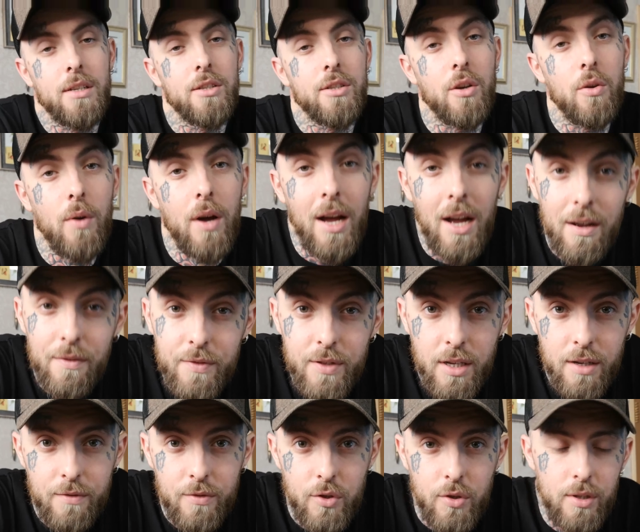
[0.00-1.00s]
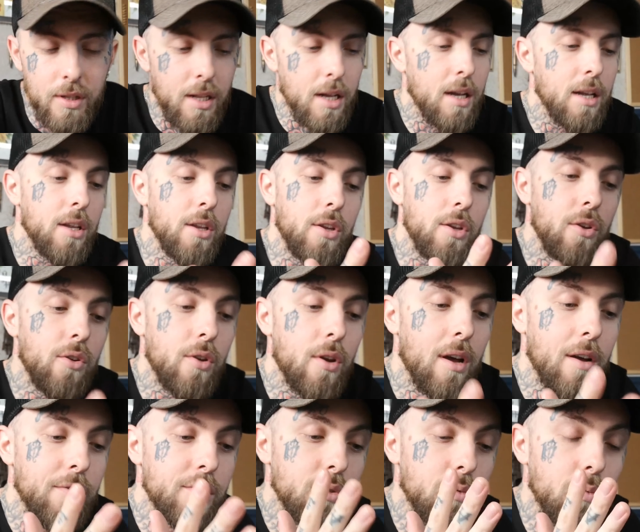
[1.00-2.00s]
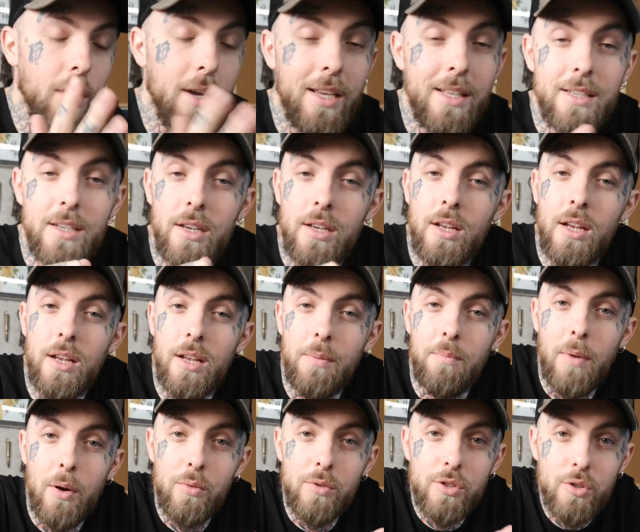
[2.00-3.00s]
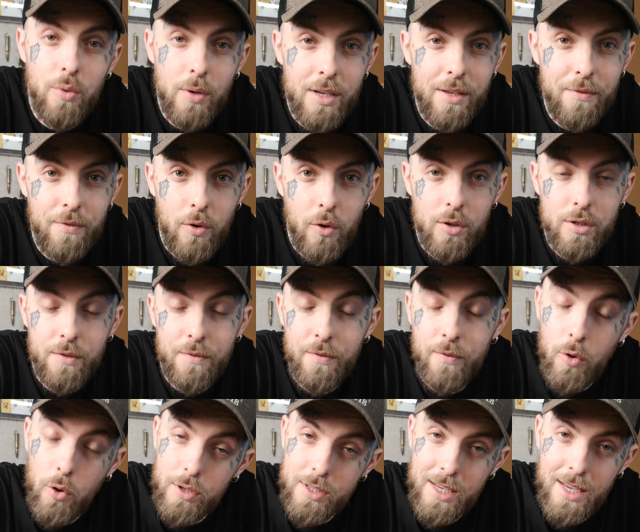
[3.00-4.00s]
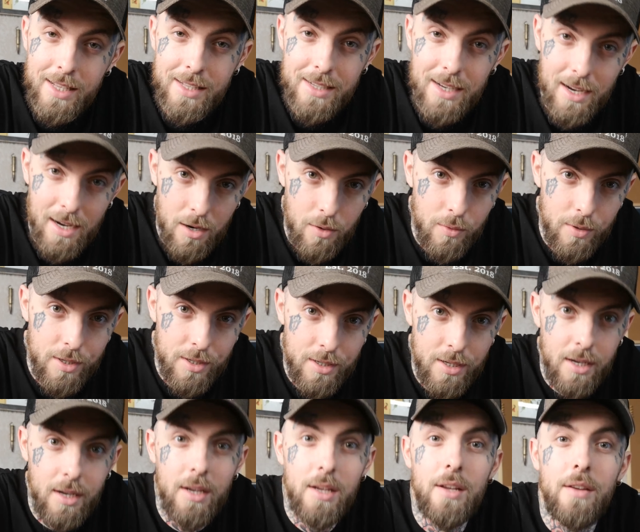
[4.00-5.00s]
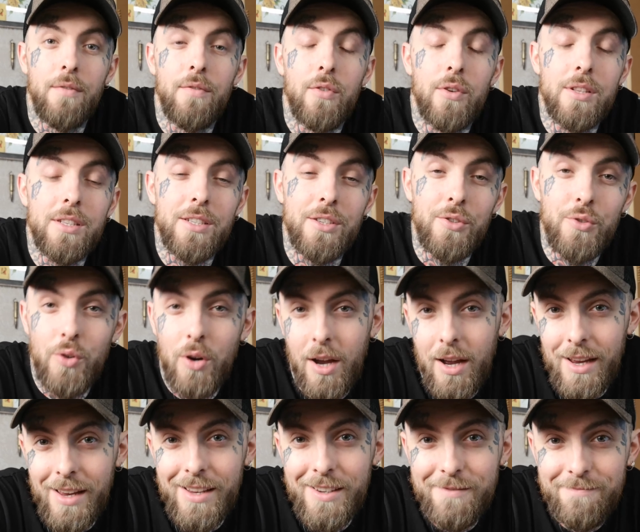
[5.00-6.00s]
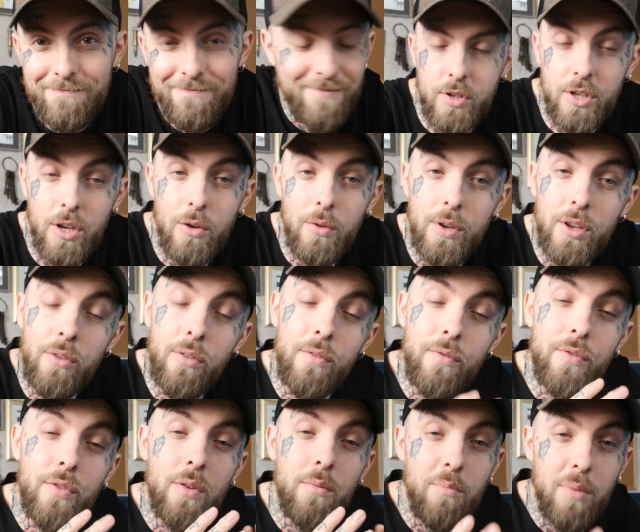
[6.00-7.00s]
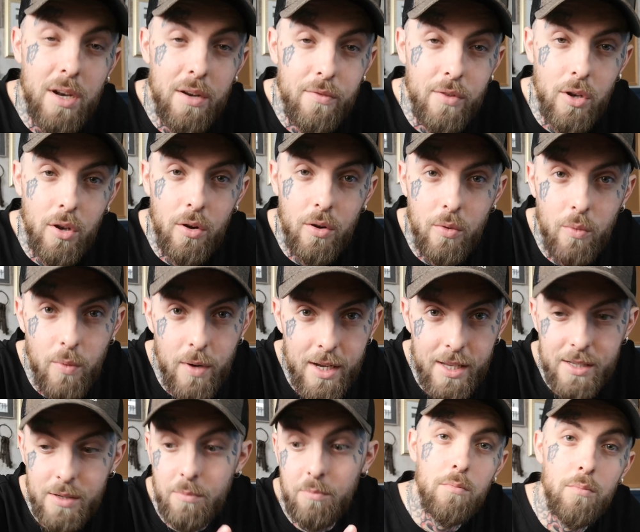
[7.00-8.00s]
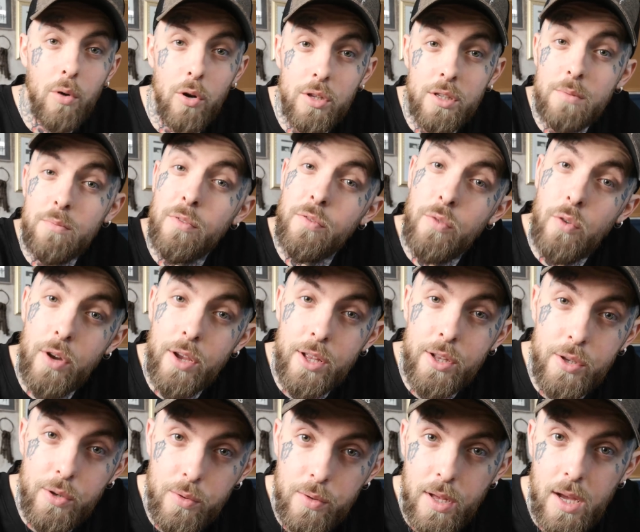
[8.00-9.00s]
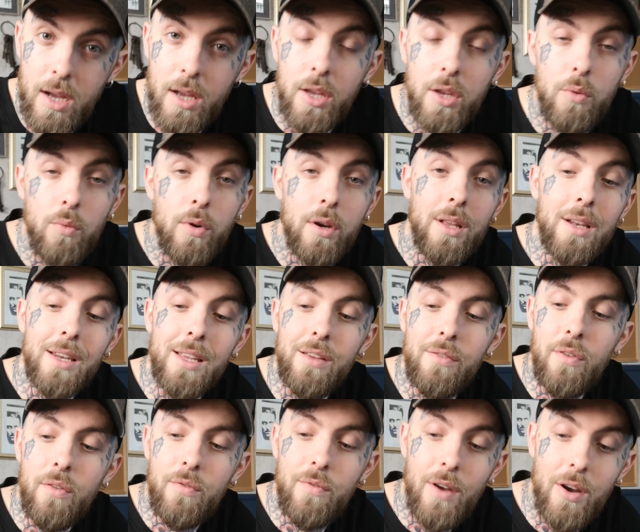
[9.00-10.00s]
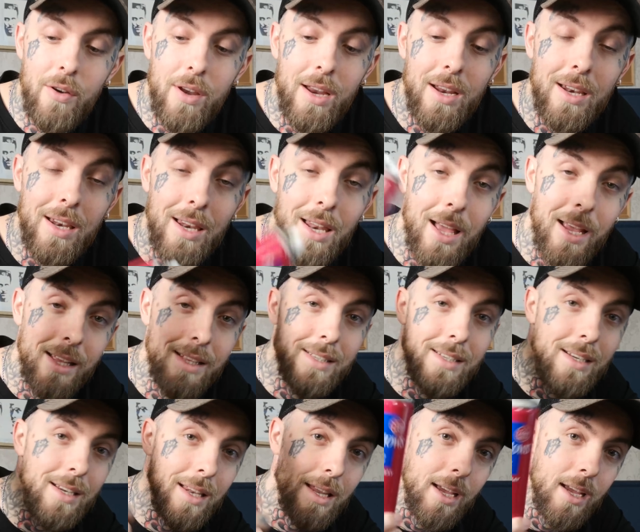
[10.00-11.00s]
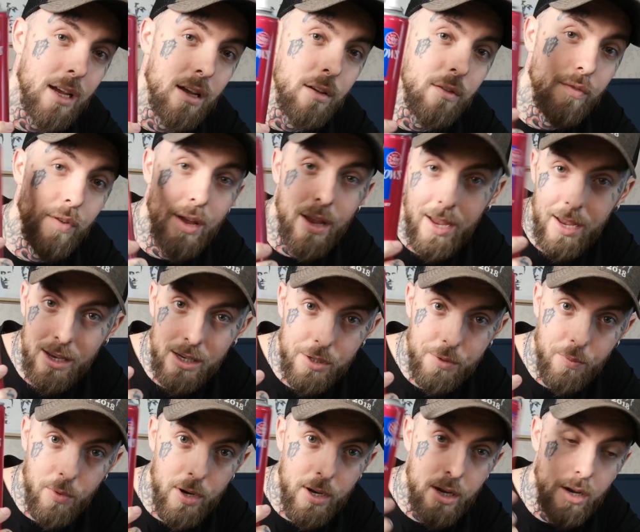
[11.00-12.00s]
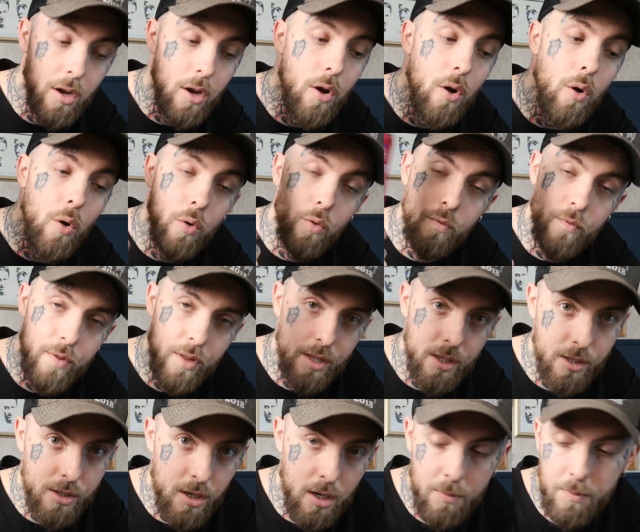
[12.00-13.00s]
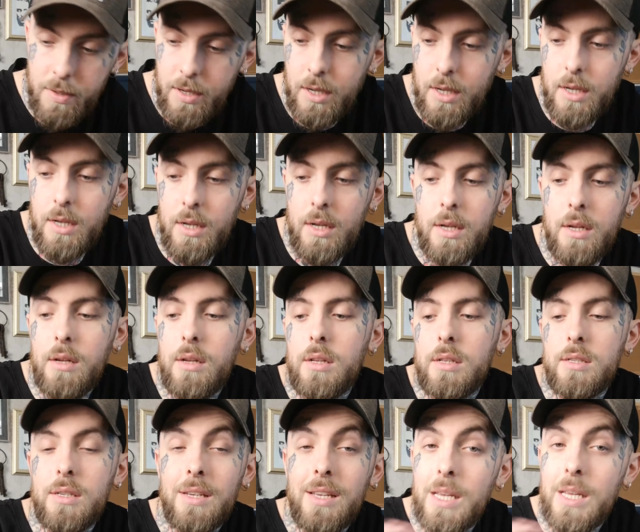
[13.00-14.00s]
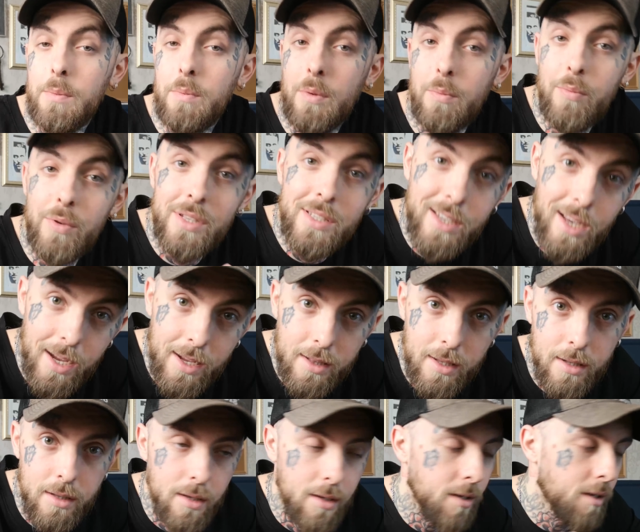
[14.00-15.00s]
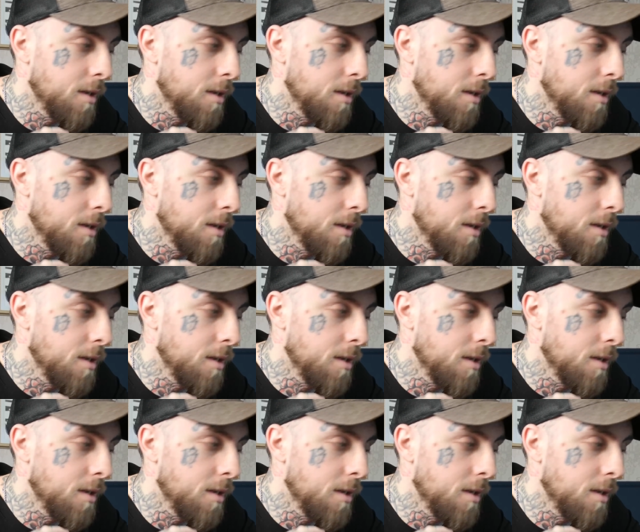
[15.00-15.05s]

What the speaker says: So after you've done that, you're going to have to wait about 24 to 48 hours for it to dry. So you're in for a bit of a long wait. But before you do that, you want to leave a very light layer of hairspray over the top to keep it protected.